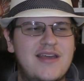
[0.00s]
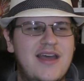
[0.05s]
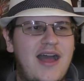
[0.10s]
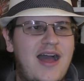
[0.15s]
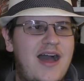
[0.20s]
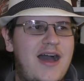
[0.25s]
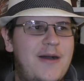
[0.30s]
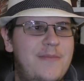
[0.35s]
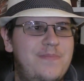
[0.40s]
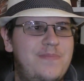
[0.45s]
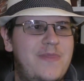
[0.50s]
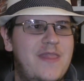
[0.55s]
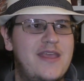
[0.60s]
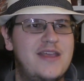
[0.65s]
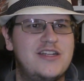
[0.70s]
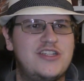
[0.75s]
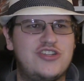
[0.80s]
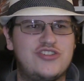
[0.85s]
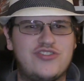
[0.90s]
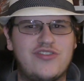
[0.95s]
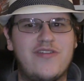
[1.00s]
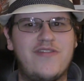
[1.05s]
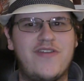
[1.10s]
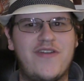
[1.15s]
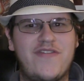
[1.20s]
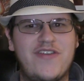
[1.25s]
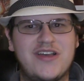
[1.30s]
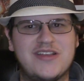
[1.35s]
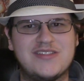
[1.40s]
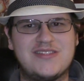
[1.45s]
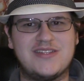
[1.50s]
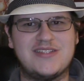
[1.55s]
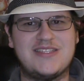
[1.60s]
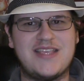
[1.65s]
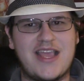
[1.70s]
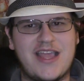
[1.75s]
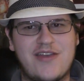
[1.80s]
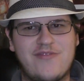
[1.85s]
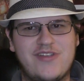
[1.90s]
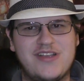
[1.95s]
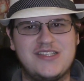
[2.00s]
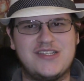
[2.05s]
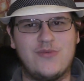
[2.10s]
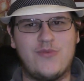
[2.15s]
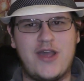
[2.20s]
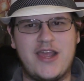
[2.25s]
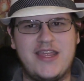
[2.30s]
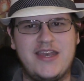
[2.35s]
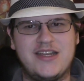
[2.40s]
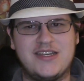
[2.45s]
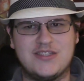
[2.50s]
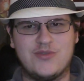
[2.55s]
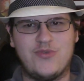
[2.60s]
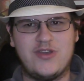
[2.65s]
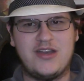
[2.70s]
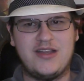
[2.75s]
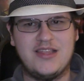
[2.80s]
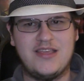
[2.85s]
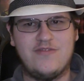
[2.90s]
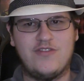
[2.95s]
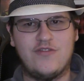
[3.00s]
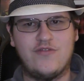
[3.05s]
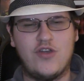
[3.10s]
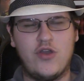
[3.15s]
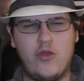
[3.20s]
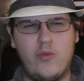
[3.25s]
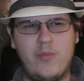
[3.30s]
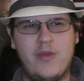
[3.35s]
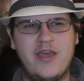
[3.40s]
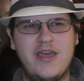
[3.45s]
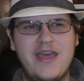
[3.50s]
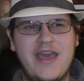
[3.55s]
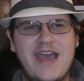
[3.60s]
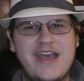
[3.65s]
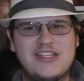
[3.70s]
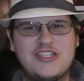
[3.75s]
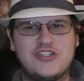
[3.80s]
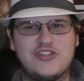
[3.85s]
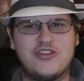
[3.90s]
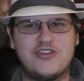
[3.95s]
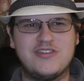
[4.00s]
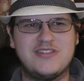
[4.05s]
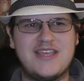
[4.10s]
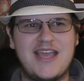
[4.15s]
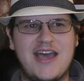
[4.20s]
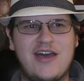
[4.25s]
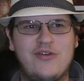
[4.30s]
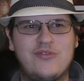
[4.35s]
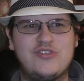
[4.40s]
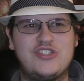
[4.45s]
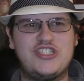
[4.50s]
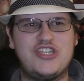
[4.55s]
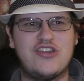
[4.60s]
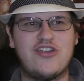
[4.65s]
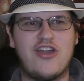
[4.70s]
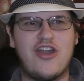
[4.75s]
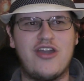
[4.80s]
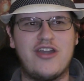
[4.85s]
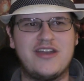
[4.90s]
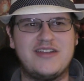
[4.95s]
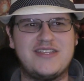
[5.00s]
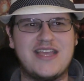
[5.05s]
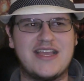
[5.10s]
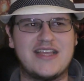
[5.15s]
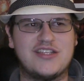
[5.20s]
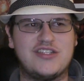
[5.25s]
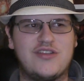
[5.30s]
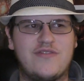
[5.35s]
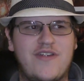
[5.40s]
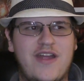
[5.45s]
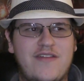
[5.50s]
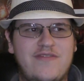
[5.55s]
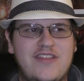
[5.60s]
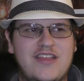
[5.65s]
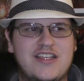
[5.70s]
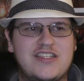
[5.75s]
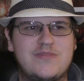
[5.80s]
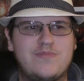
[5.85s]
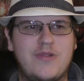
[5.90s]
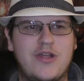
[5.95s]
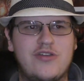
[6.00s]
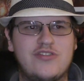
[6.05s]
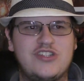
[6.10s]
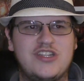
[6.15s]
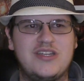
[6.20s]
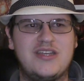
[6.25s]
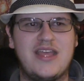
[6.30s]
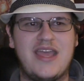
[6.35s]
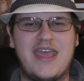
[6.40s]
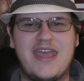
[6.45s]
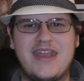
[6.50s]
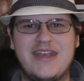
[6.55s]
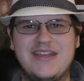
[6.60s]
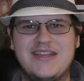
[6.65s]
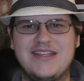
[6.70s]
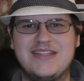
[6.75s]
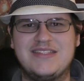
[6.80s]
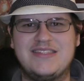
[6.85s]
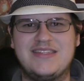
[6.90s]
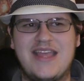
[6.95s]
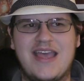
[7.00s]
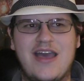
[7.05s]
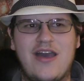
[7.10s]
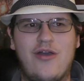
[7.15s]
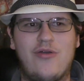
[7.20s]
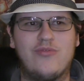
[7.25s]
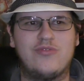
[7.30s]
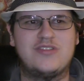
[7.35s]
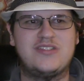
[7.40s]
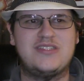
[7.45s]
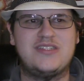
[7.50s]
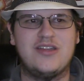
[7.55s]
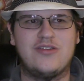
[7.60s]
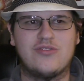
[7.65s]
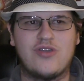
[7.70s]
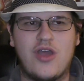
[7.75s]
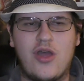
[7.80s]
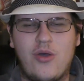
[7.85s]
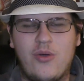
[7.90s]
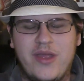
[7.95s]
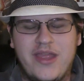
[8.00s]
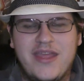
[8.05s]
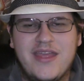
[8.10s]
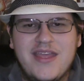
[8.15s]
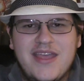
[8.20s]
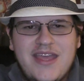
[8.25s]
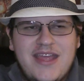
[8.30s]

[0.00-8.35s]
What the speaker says: Jotaro reveals the second reason why he doesn't want to leave the room. As it turns out, sheer heart attack survived the explosion and is now still going.